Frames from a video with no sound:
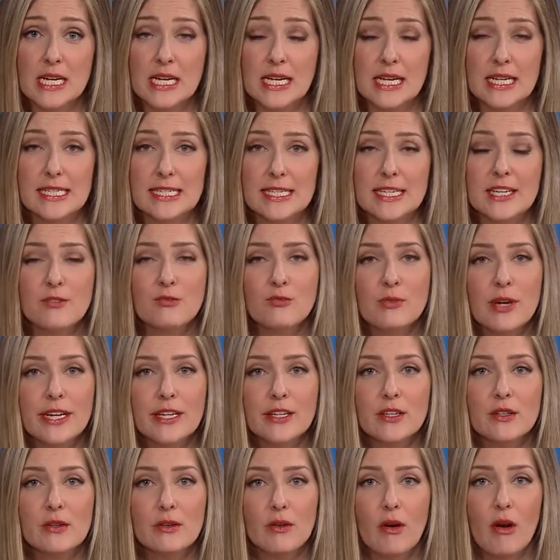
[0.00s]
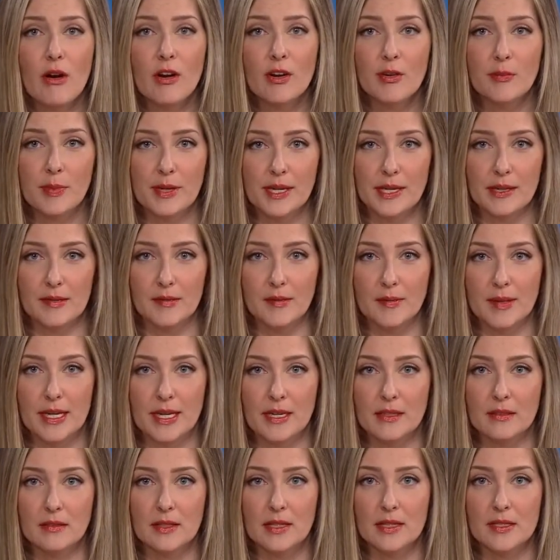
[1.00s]
It's an irregular heartbeat that
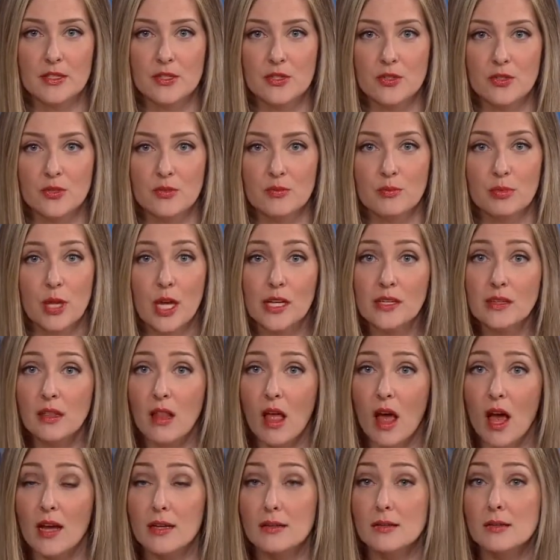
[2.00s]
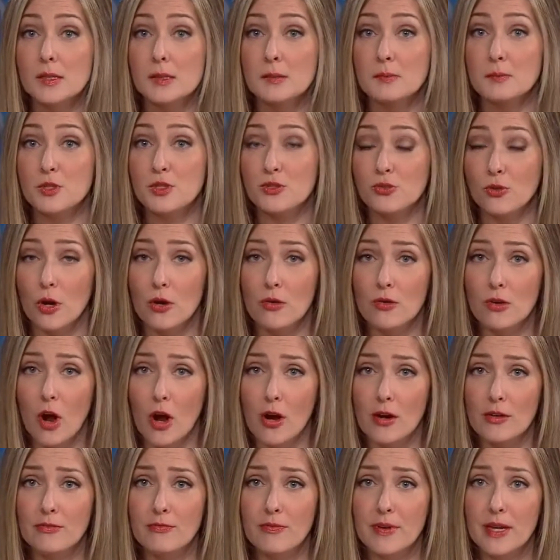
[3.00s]
can lead to blood clots, stroke,
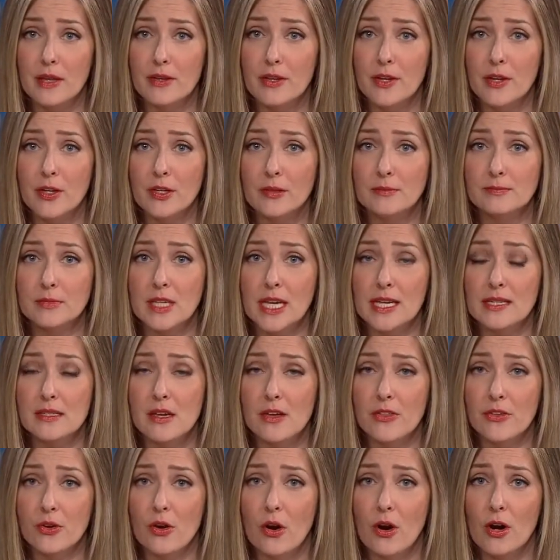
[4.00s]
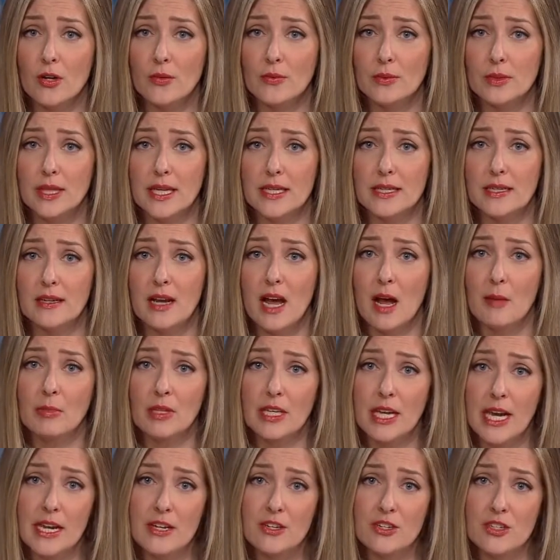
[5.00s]
heart failure, and other heart-related
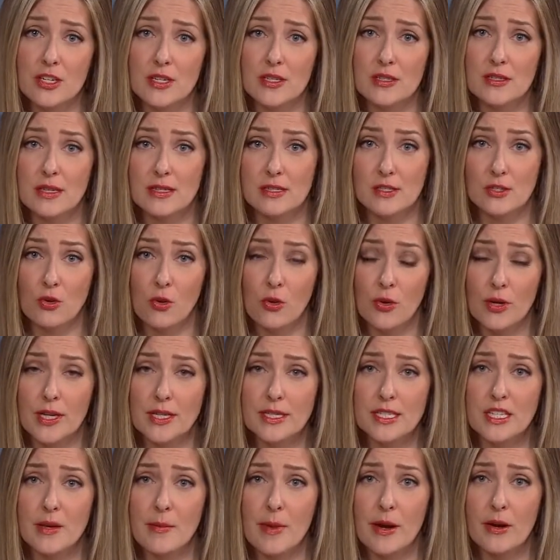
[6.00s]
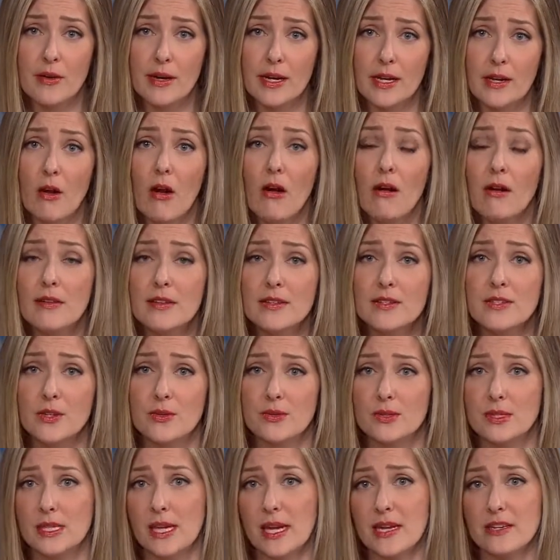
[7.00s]
complications. That's according to the American Heart
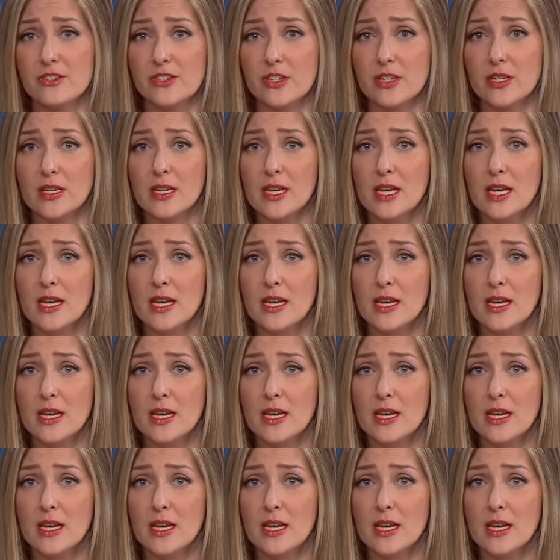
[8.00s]
Association.